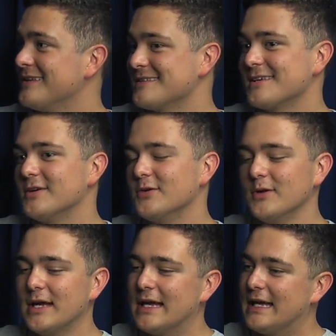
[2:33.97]
and so
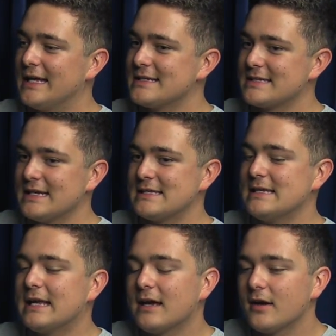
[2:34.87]
it's it
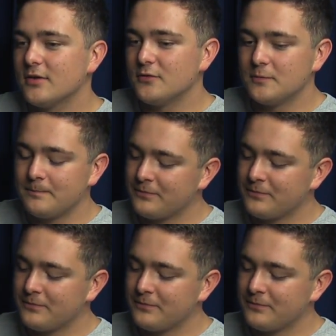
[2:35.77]
it kind of